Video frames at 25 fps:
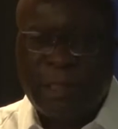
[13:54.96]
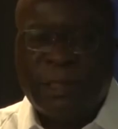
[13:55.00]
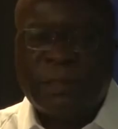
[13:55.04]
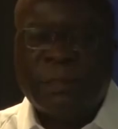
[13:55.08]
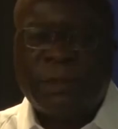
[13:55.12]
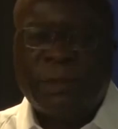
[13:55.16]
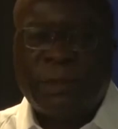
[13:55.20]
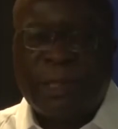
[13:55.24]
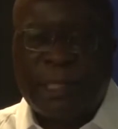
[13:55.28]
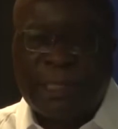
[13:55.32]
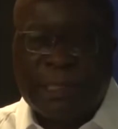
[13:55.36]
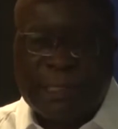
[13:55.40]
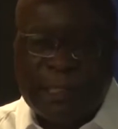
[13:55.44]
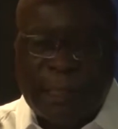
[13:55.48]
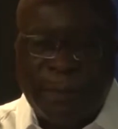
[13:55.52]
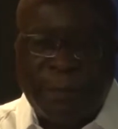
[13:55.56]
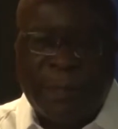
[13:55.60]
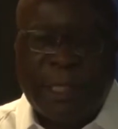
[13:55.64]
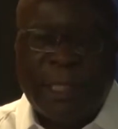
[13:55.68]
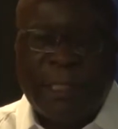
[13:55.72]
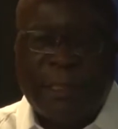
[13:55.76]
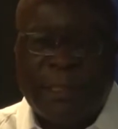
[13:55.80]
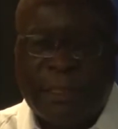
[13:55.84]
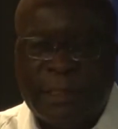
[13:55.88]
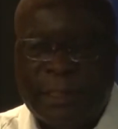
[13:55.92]
So in some
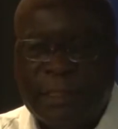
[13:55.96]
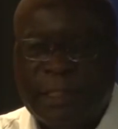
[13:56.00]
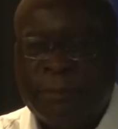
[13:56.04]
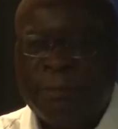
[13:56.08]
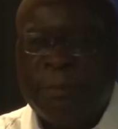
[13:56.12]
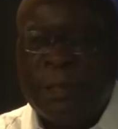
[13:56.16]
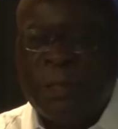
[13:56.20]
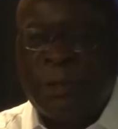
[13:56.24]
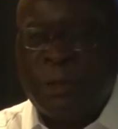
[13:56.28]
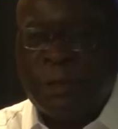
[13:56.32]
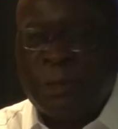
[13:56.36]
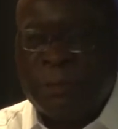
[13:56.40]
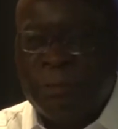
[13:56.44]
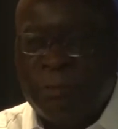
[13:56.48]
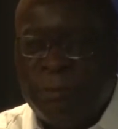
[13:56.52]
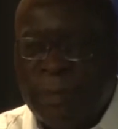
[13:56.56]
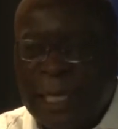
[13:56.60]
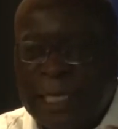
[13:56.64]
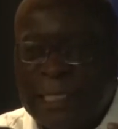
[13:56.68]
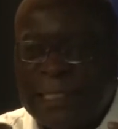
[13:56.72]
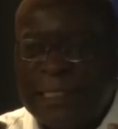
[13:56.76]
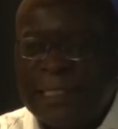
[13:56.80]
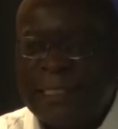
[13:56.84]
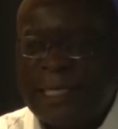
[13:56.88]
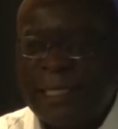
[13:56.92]
cases, it may not
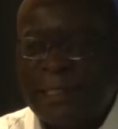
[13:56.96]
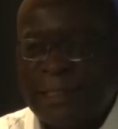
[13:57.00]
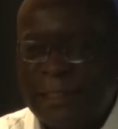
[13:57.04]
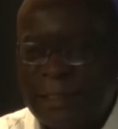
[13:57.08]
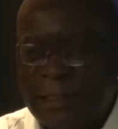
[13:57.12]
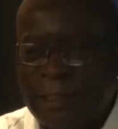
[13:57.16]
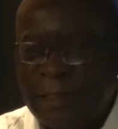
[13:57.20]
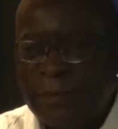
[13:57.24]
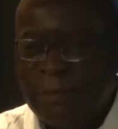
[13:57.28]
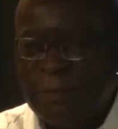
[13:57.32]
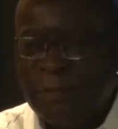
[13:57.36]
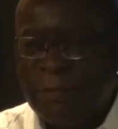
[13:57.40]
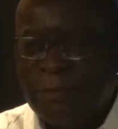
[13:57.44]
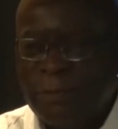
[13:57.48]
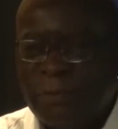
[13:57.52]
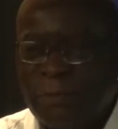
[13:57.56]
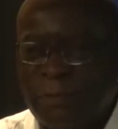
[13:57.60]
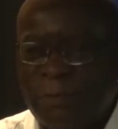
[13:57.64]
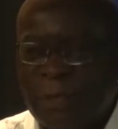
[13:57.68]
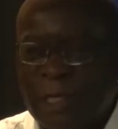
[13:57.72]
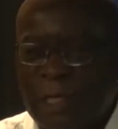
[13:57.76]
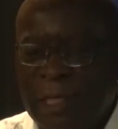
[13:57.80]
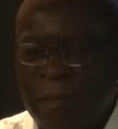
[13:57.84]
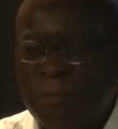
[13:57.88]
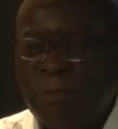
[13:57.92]
make sense
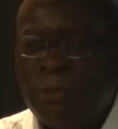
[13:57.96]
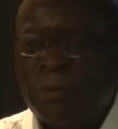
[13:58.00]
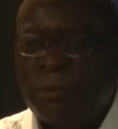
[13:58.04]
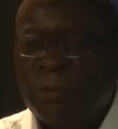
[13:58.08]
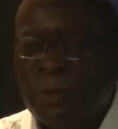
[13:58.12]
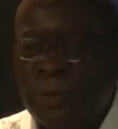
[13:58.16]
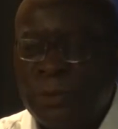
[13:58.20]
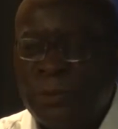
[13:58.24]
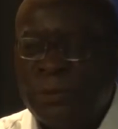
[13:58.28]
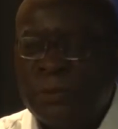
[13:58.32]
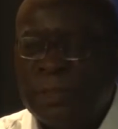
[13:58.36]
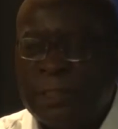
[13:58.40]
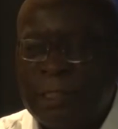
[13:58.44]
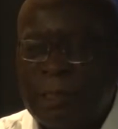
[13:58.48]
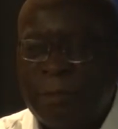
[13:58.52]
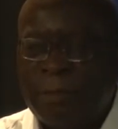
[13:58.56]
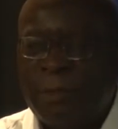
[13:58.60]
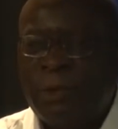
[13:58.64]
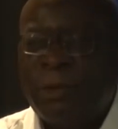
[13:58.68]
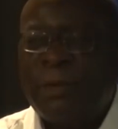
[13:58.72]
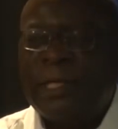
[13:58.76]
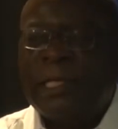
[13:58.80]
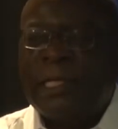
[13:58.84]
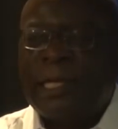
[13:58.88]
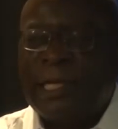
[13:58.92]
for them to produce them
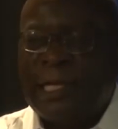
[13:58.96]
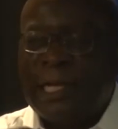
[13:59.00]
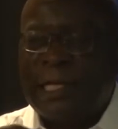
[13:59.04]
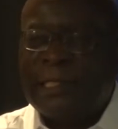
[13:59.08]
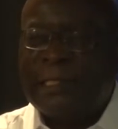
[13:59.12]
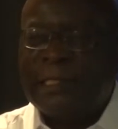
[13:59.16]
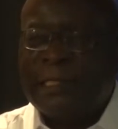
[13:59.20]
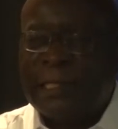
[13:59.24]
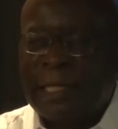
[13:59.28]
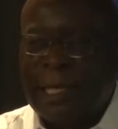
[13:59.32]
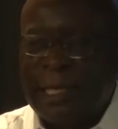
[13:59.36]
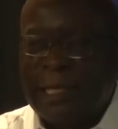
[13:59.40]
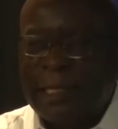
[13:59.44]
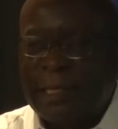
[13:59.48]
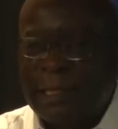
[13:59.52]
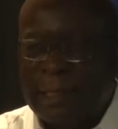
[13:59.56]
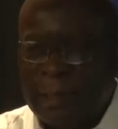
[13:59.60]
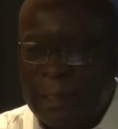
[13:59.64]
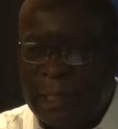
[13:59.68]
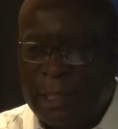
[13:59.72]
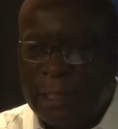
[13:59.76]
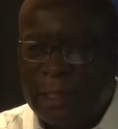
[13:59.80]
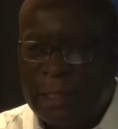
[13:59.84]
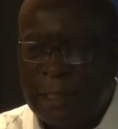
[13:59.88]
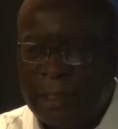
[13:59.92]
on a large scale
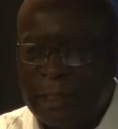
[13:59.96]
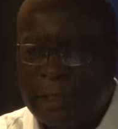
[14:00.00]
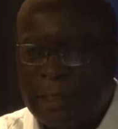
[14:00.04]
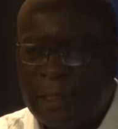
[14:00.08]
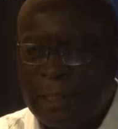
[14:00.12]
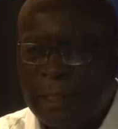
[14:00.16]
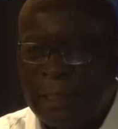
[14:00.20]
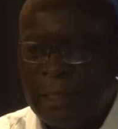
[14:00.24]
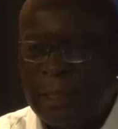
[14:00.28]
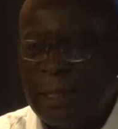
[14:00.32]
like that here.